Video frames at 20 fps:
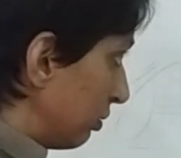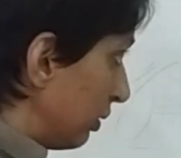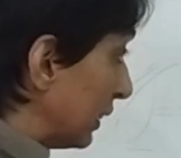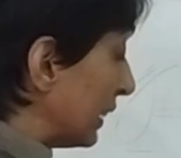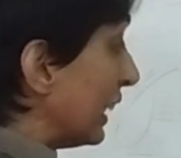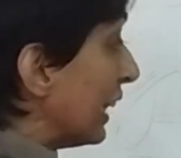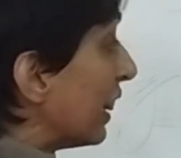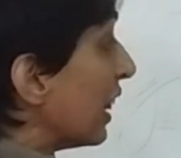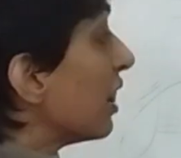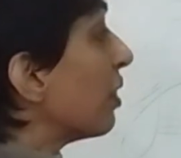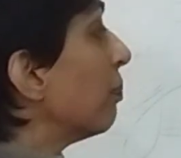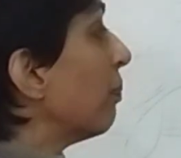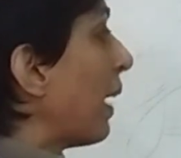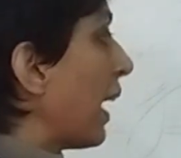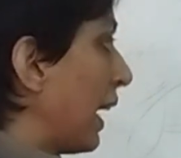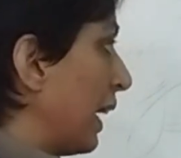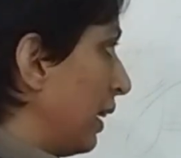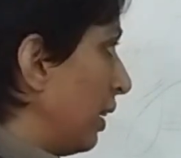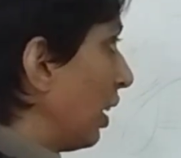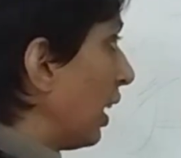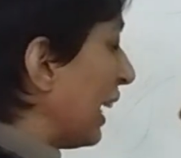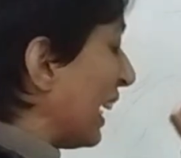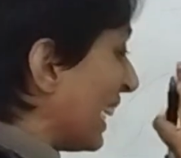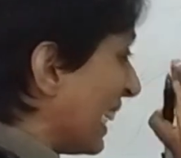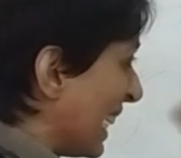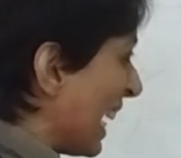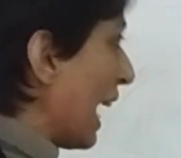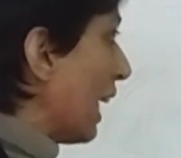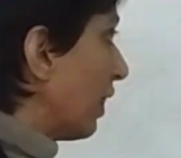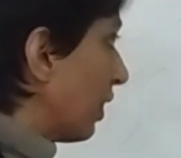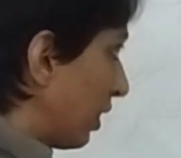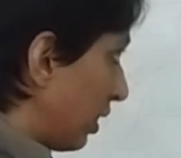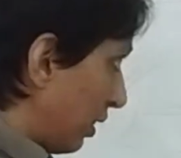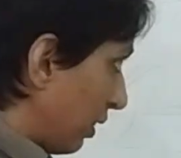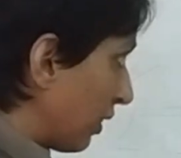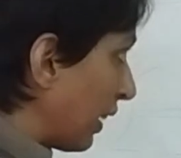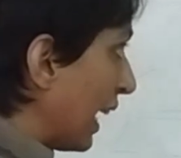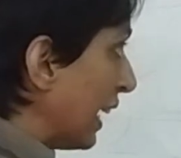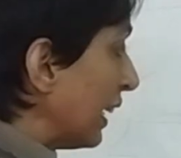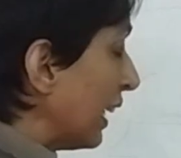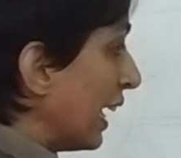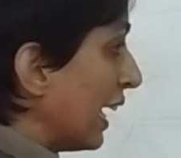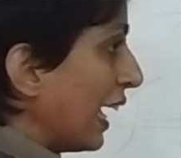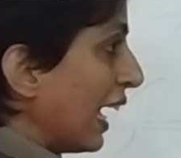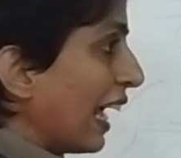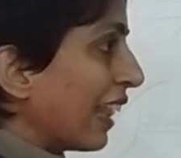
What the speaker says: This is my guess, right?